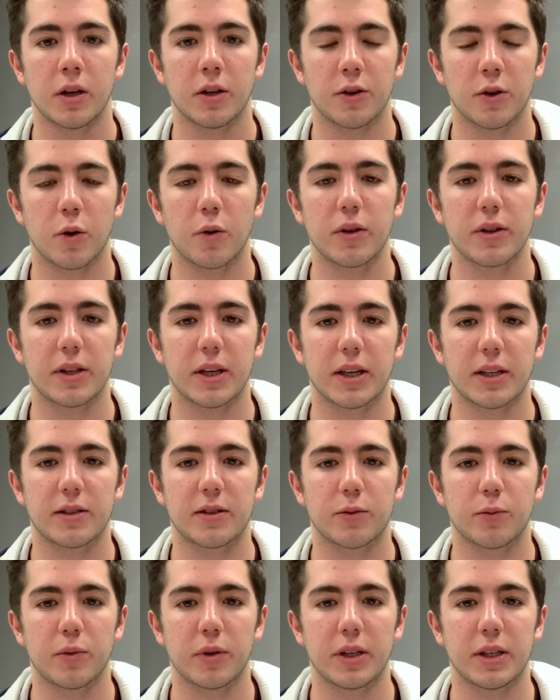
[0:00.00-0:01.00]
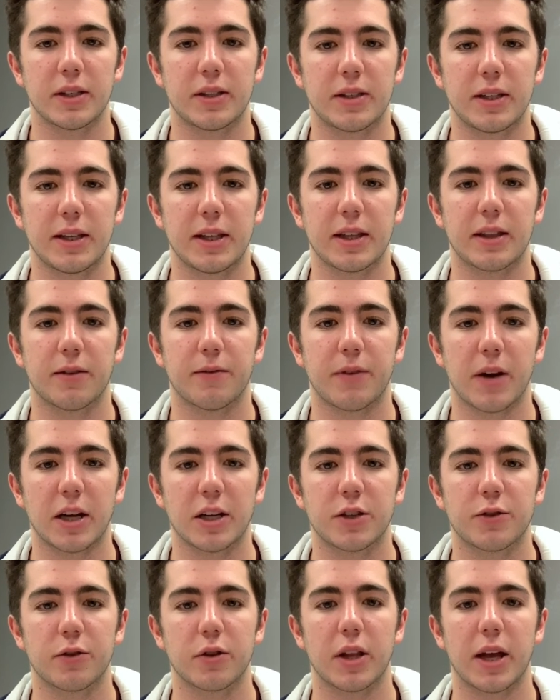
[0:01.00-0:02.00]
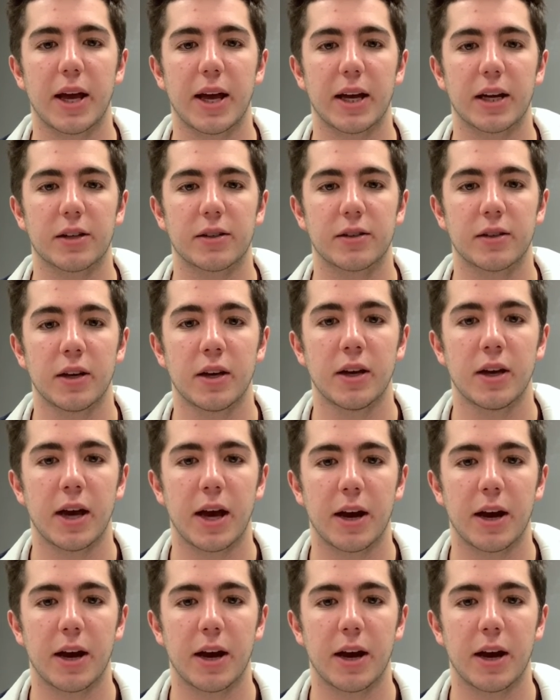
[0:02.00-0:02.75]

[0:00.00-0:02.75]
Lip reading: Knowing this, we can see that the vengeful acts